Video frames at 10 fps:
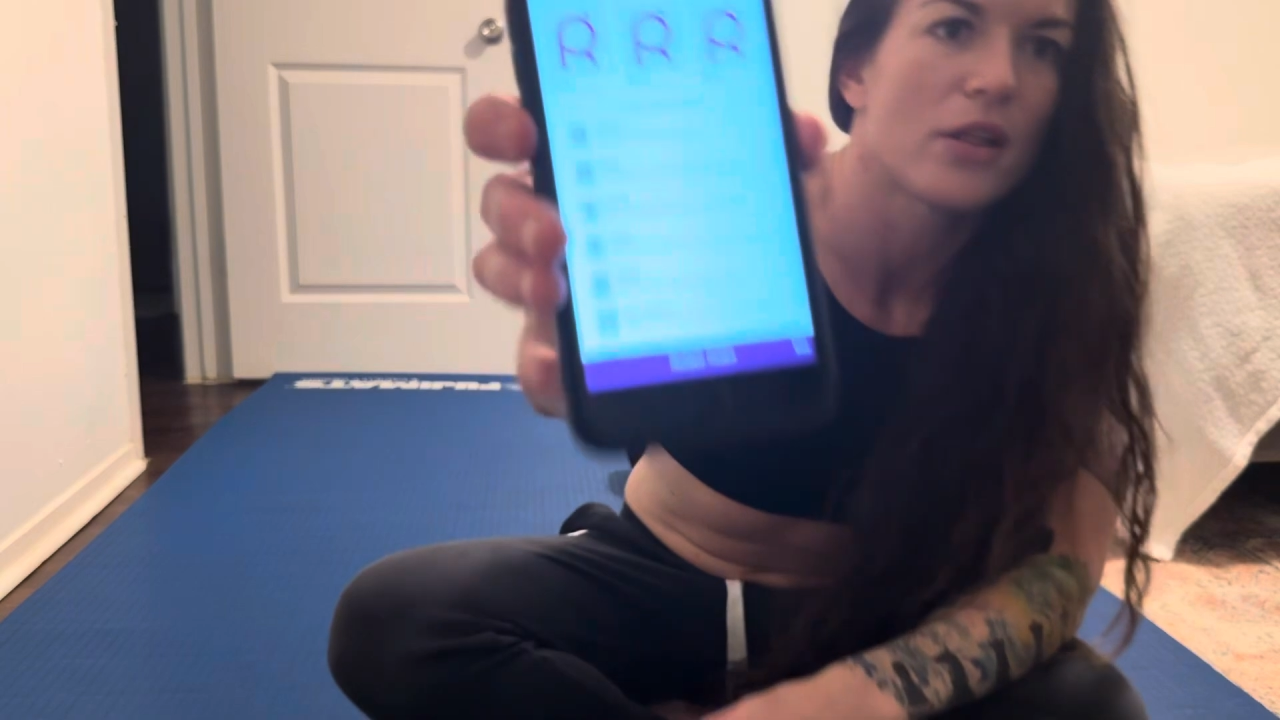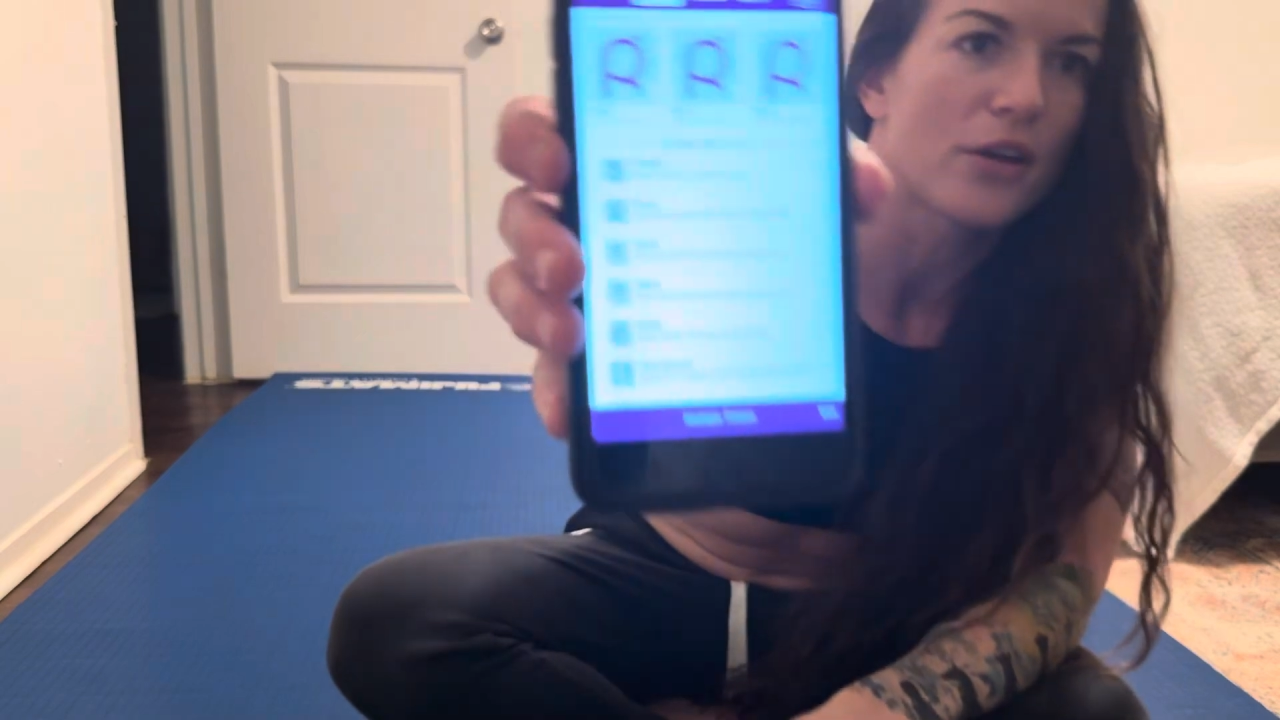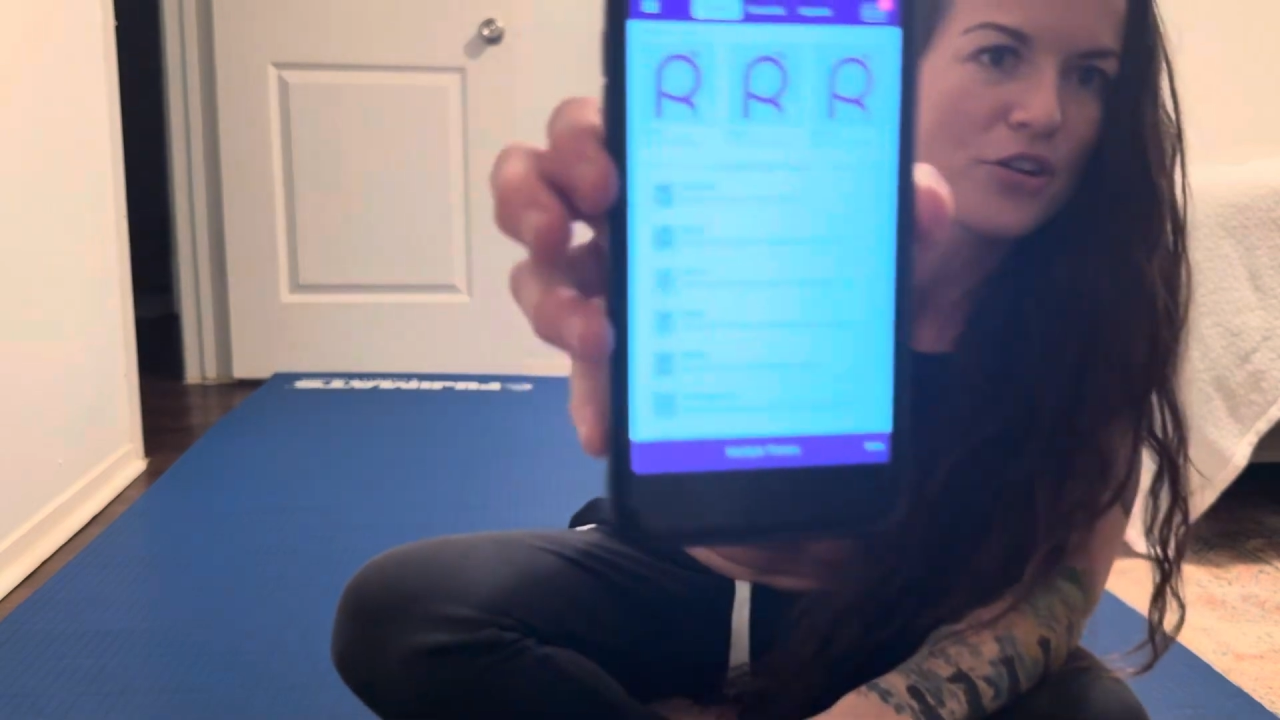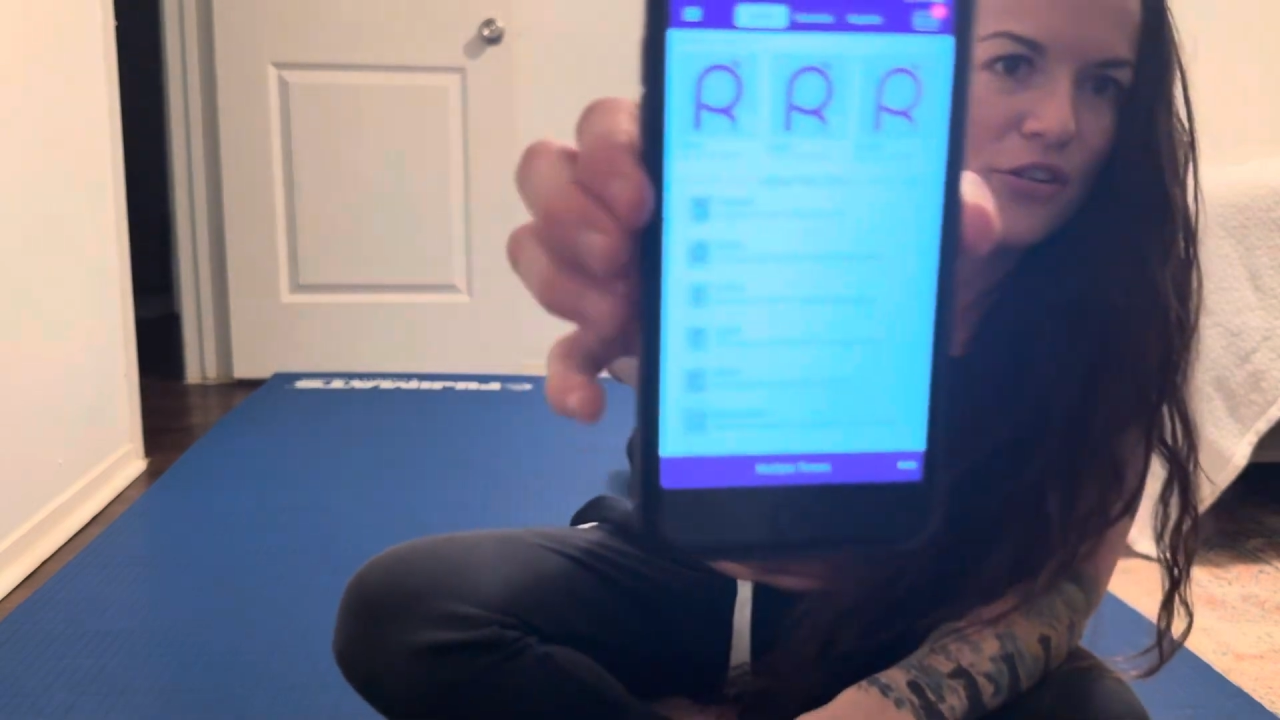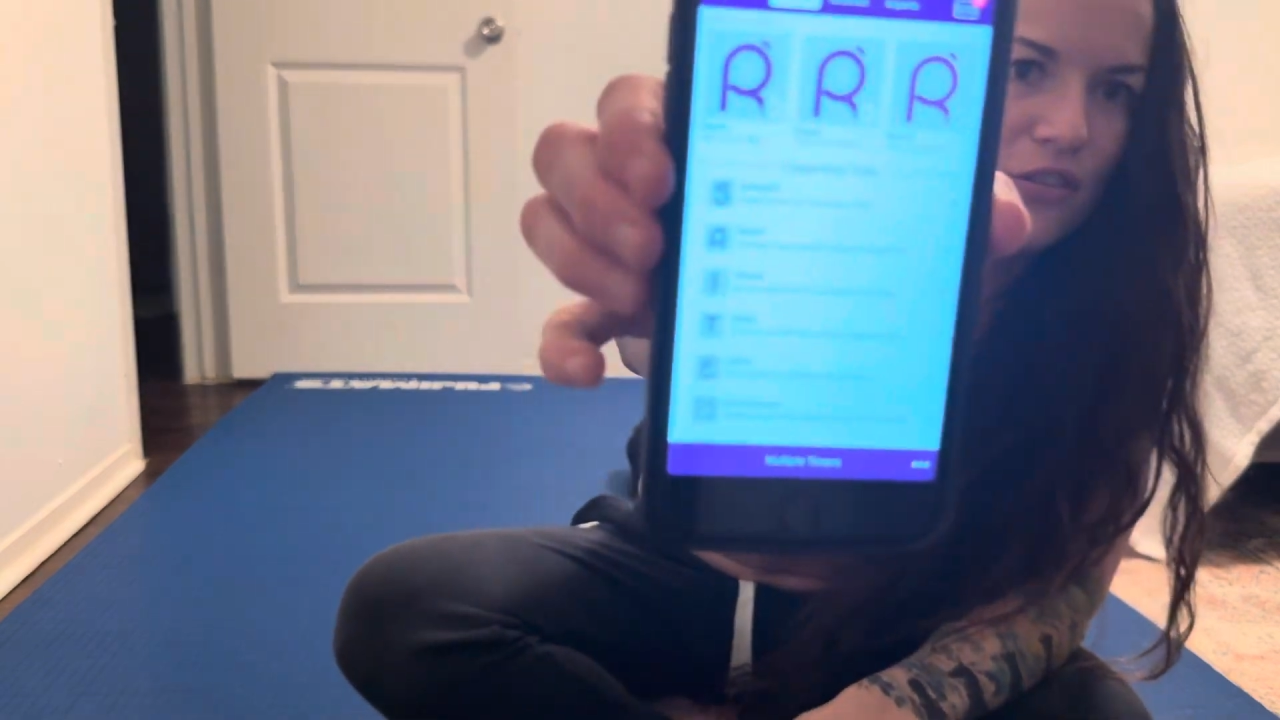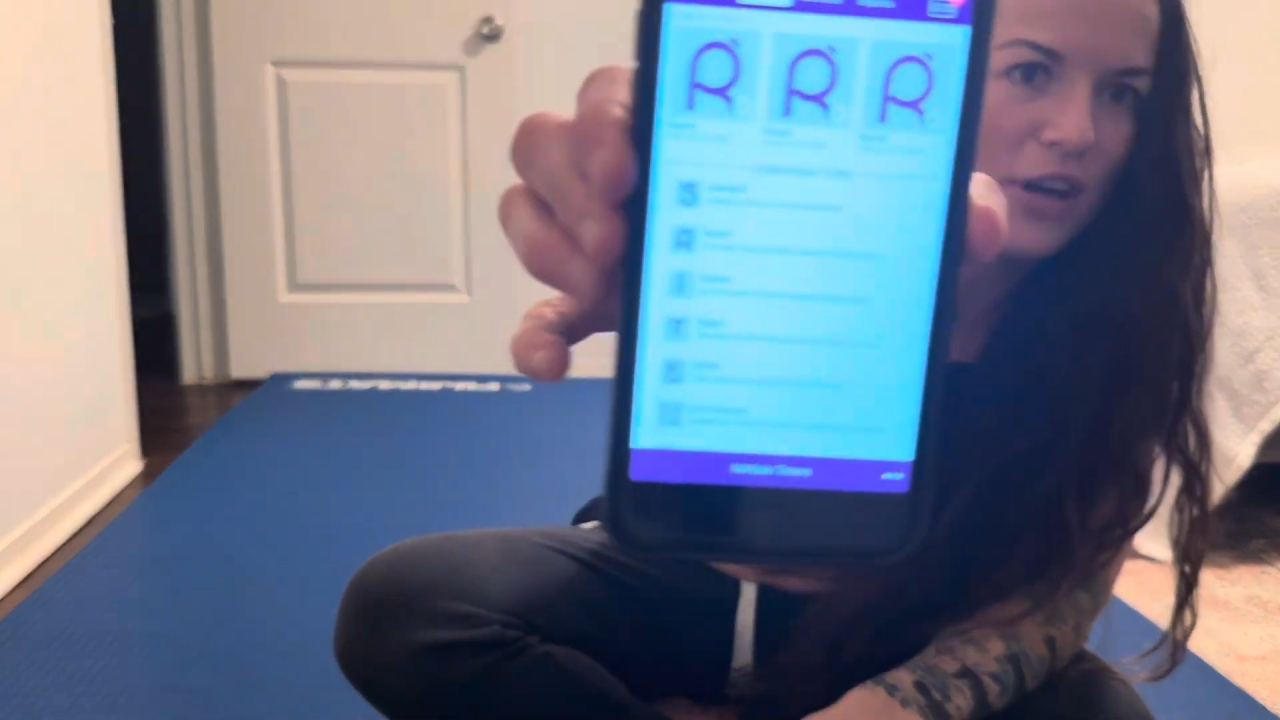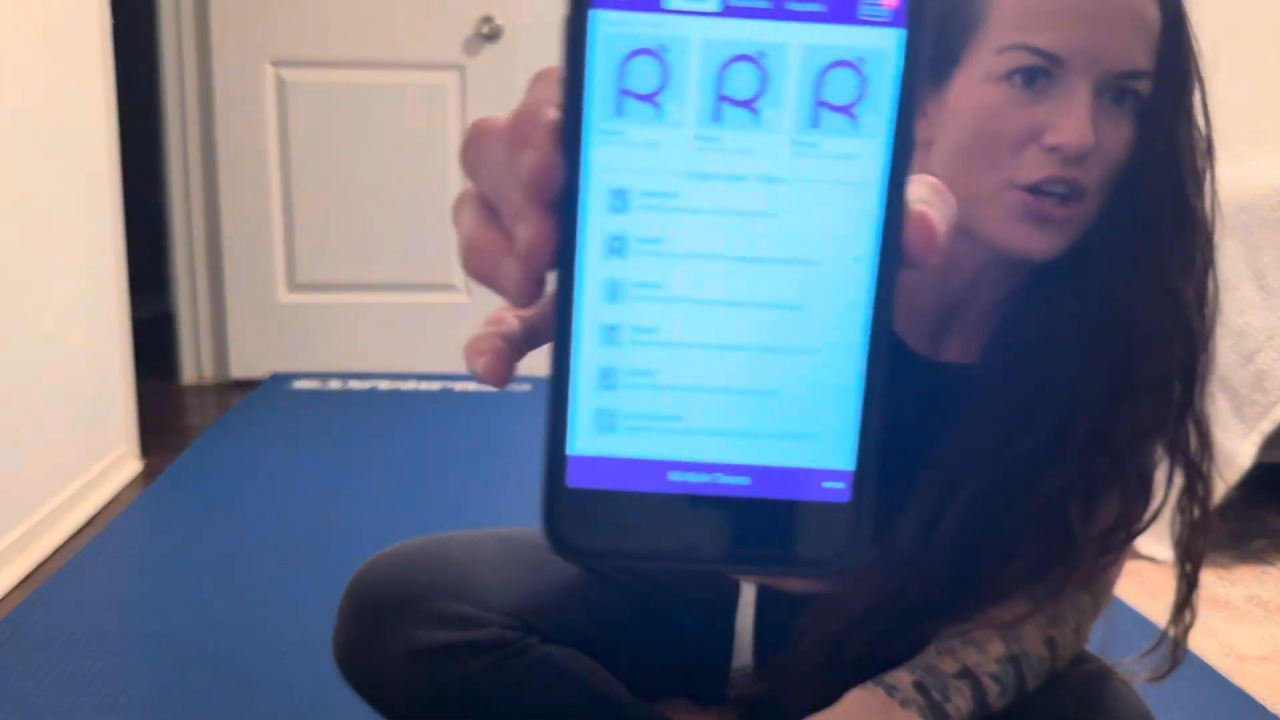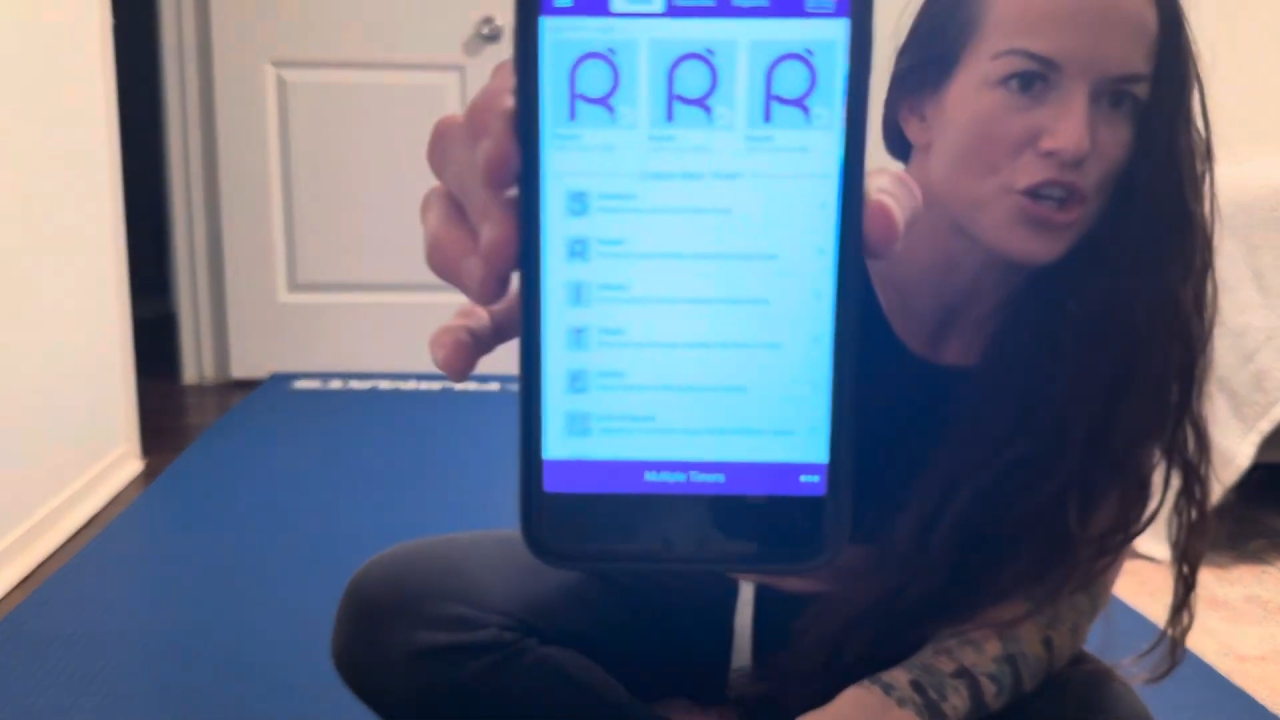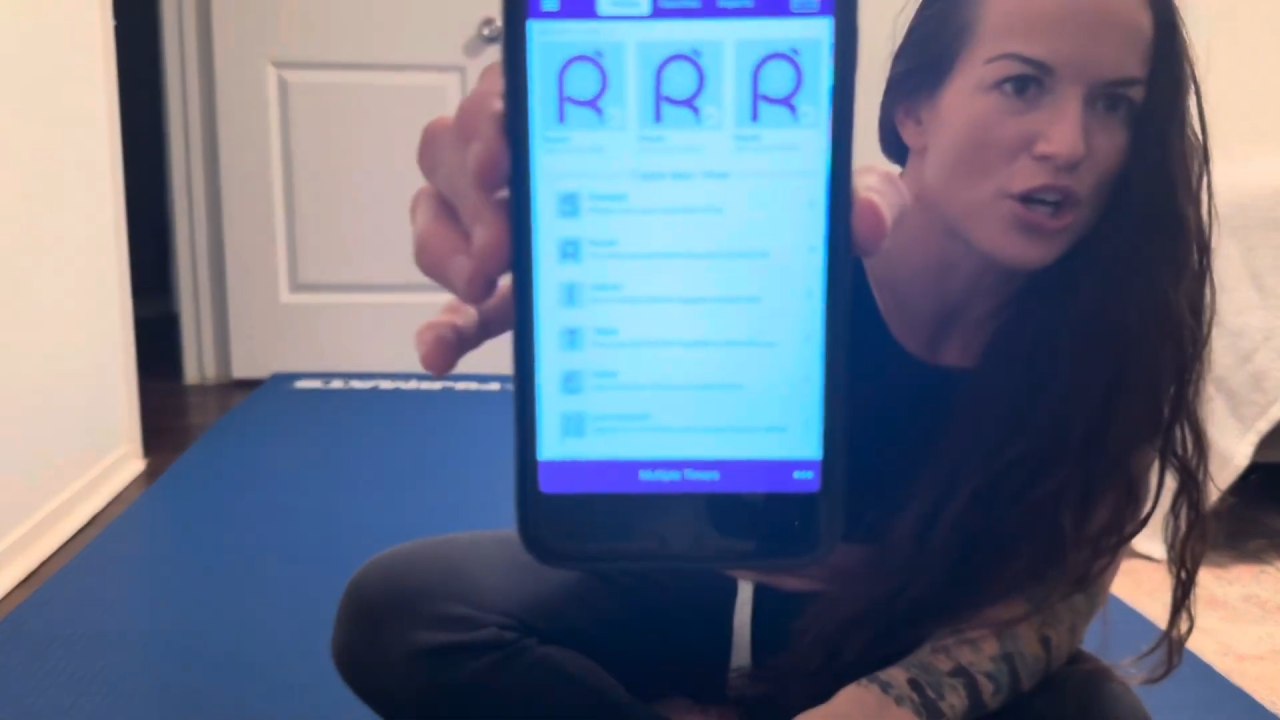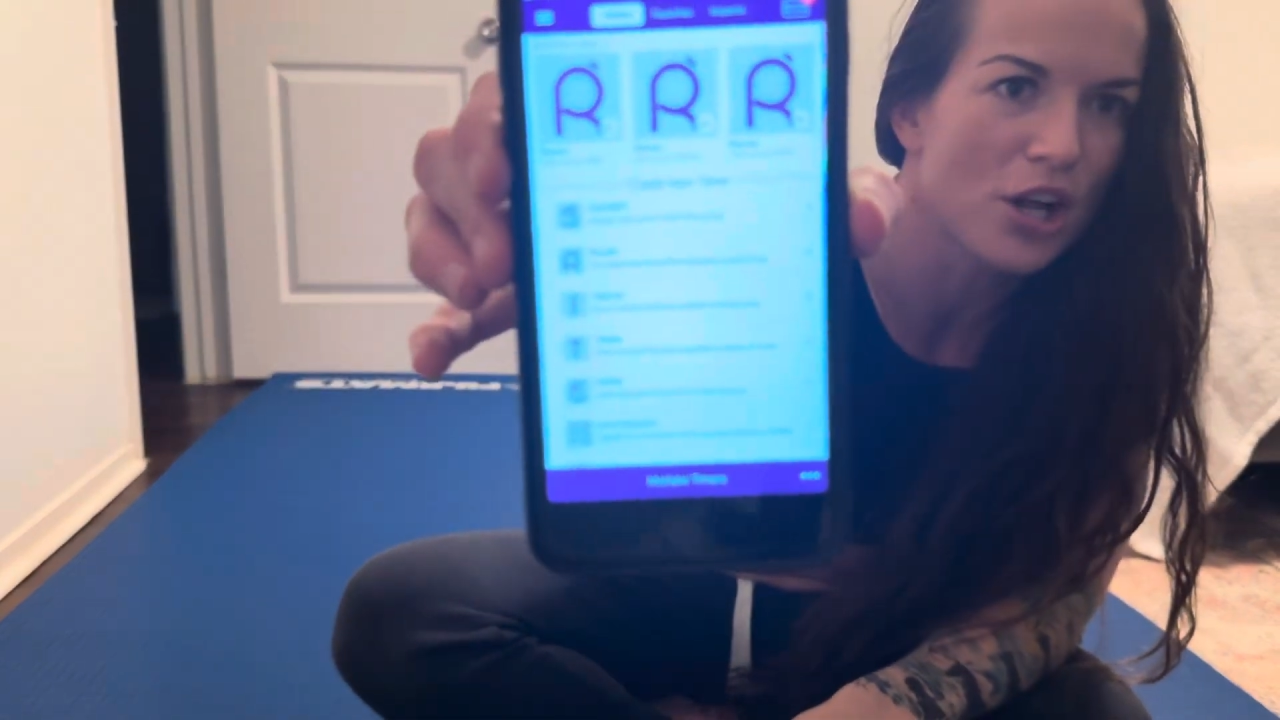There's a
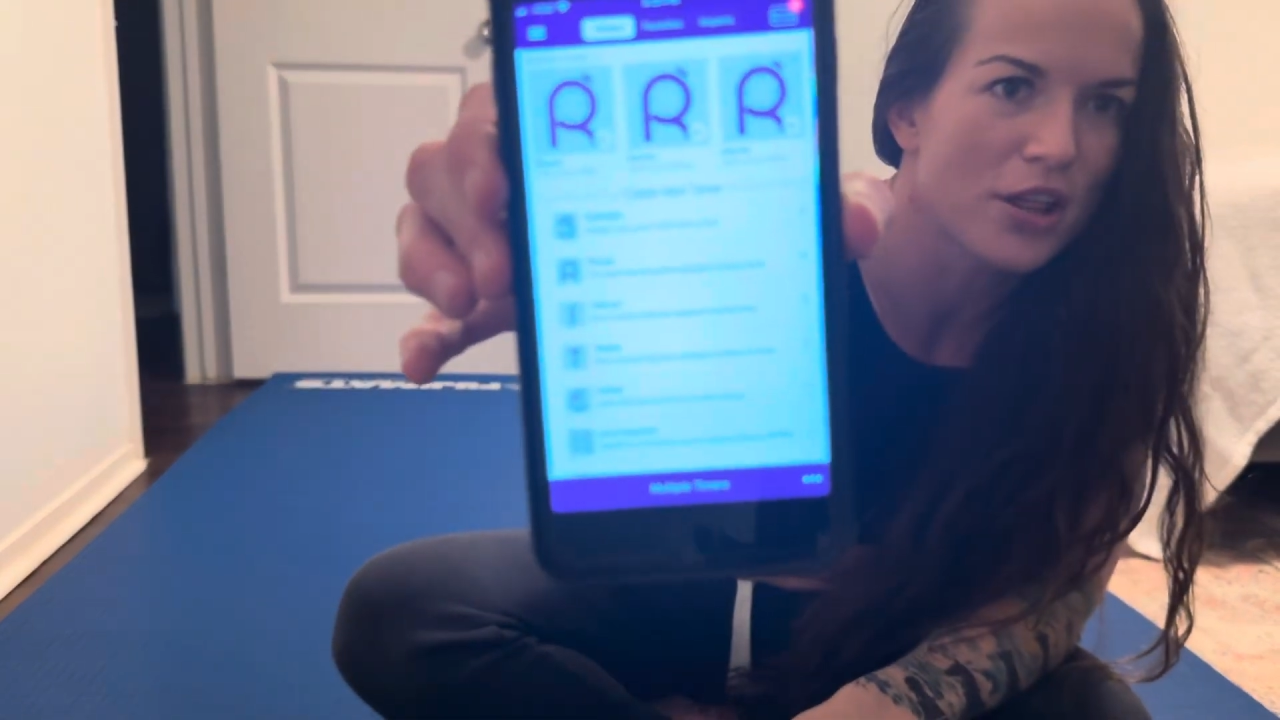function on